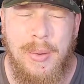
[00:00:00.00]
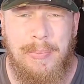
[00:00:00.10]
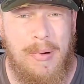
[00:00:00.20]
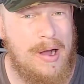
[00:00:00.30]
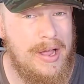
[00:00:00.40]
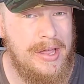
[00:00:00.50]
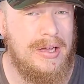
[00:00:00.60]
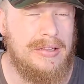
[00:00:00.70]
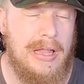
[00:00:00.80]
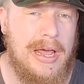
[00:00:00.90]
But
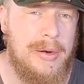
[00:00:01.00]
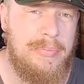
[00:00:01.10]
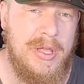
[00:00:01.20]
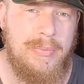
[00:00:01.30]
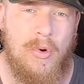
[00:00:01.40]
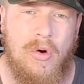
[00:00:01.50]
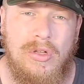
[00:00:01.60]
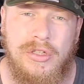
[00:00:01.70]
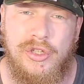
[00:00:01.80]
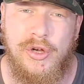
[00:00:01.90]
a lot of
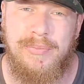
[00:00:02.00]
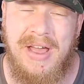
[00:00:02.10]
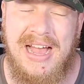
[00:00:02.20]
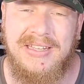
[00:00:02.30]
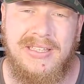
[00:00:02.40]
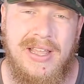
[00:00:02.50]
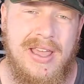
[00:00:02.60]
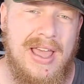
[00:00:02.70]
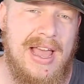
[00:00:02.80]
people look past it.